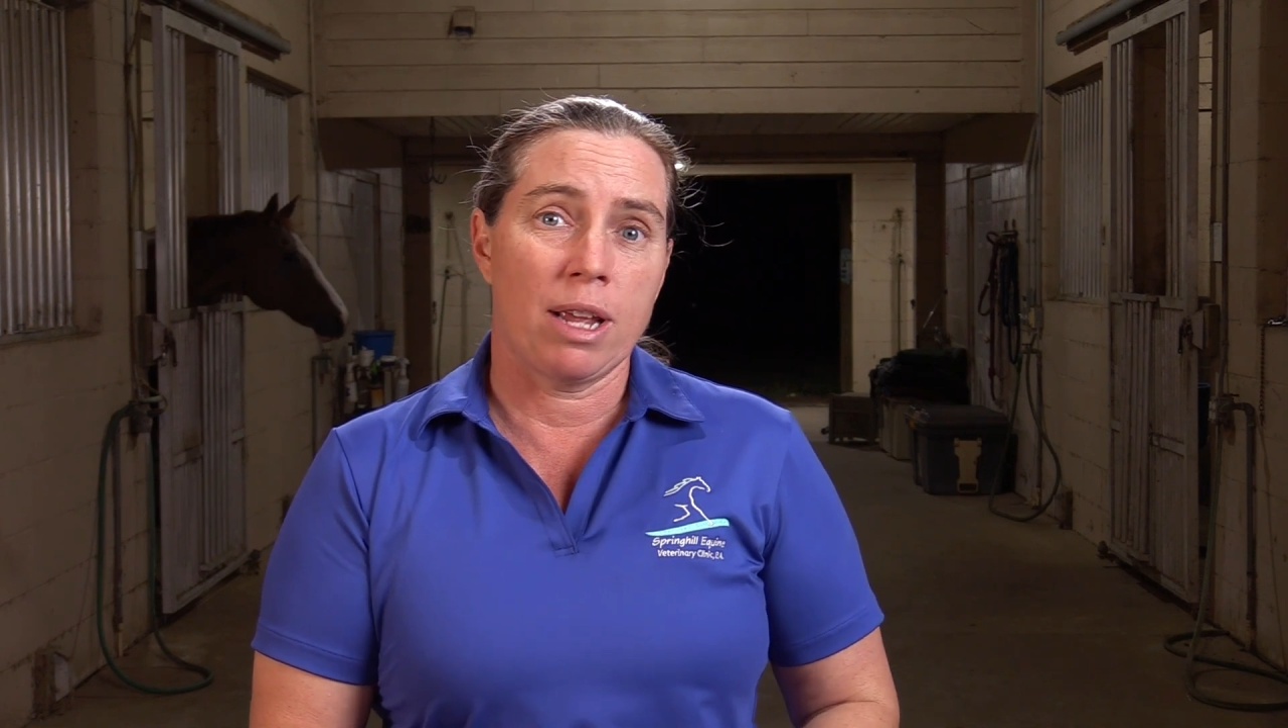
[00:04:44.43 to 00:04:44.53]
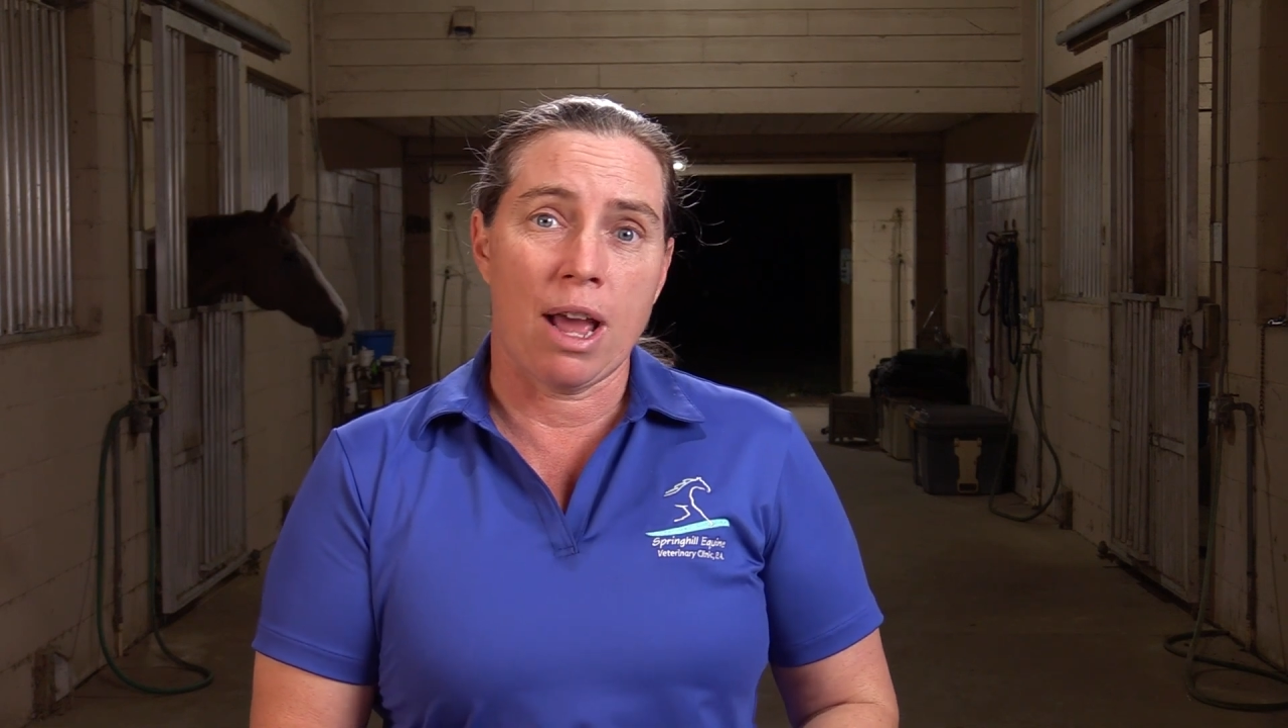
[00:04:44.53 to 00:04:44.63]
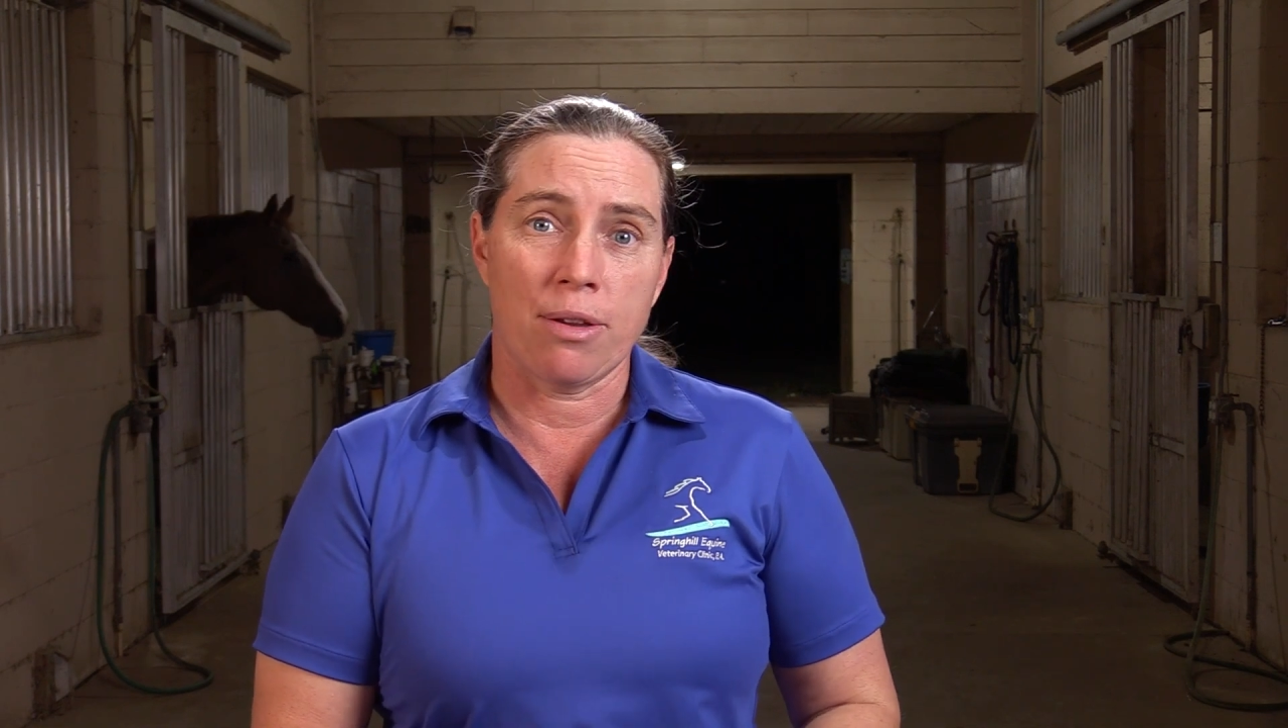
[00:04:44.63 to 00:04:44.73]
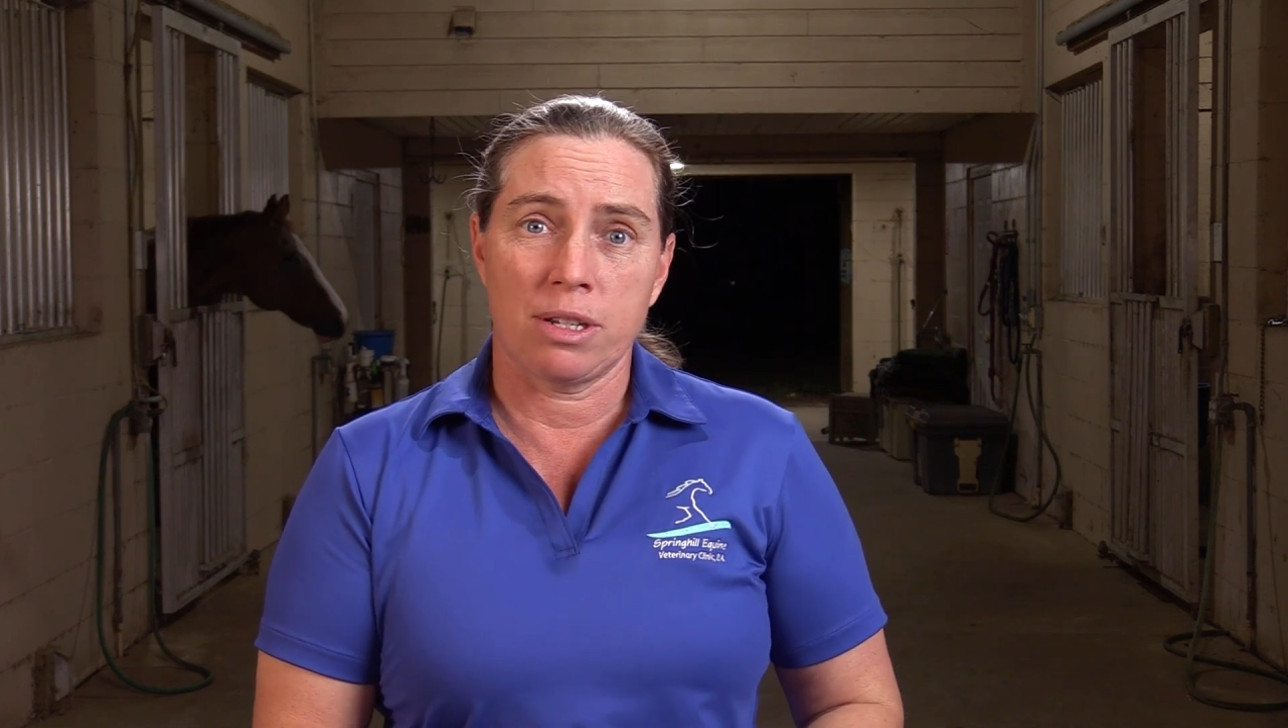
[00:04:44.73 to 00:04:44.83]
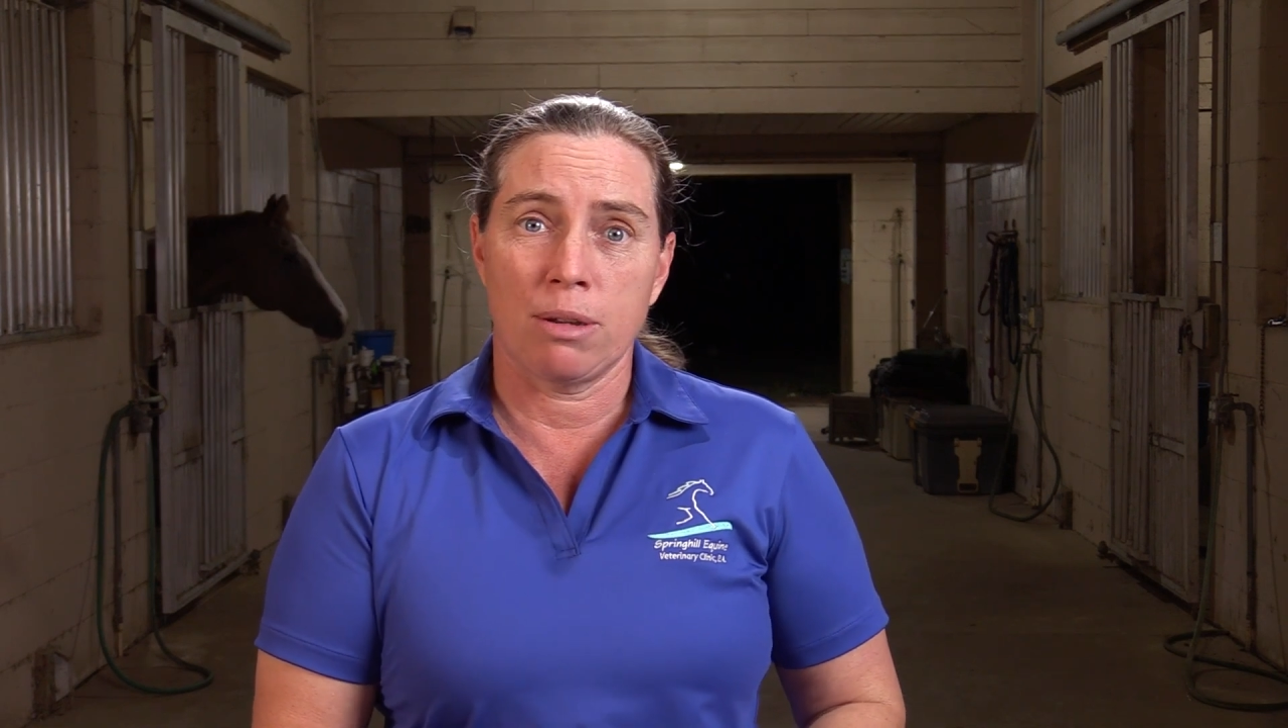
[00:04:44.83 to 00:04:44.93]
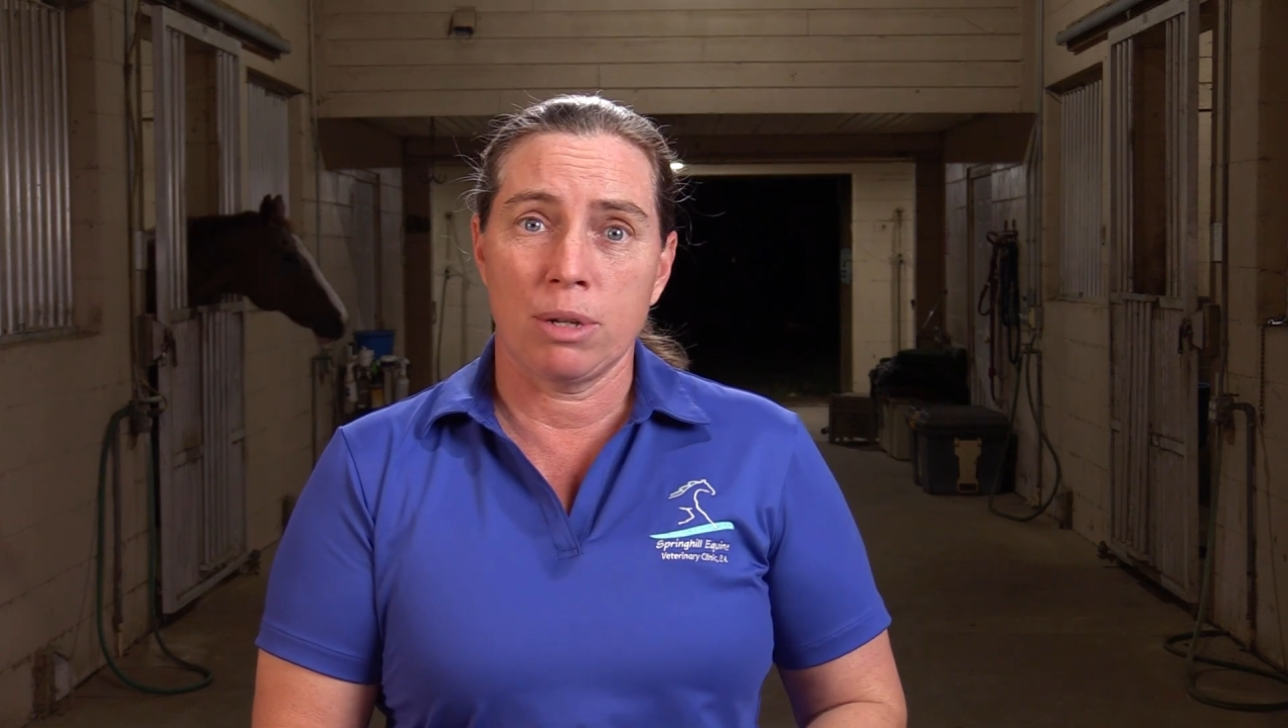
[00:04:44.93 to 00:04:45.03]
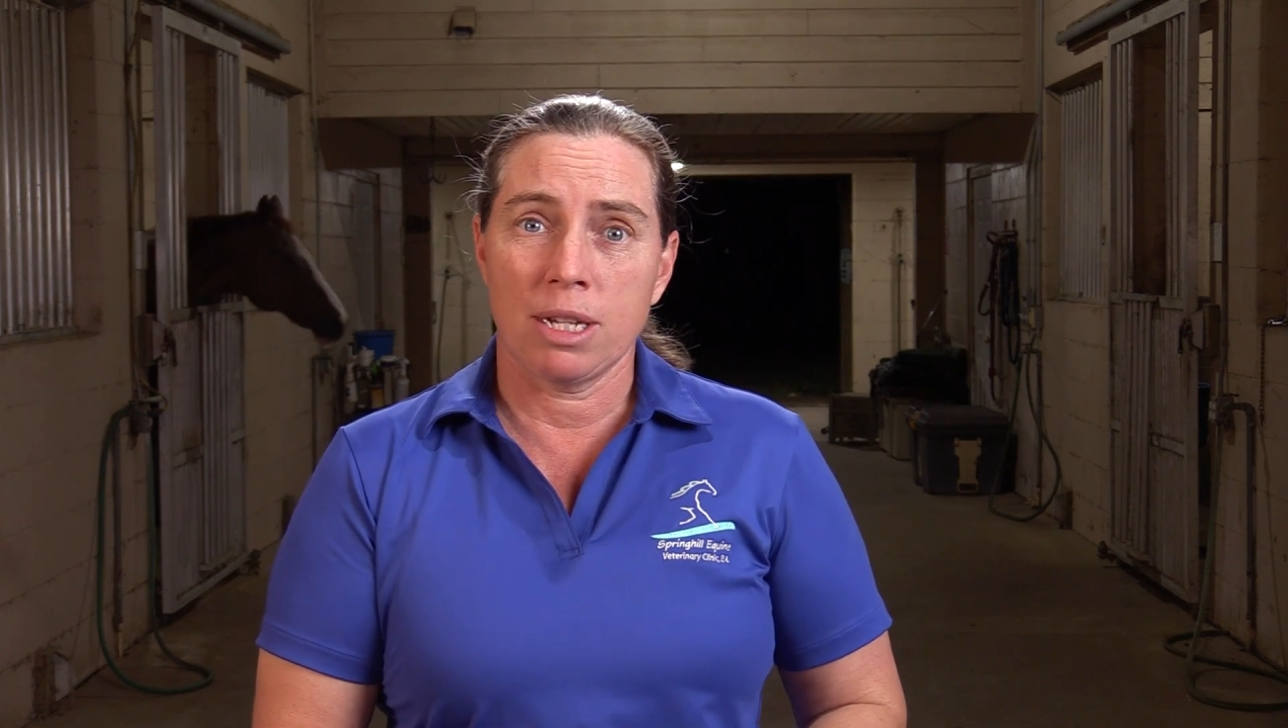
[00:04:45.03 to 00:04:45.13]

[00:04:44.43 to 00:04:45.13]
calcium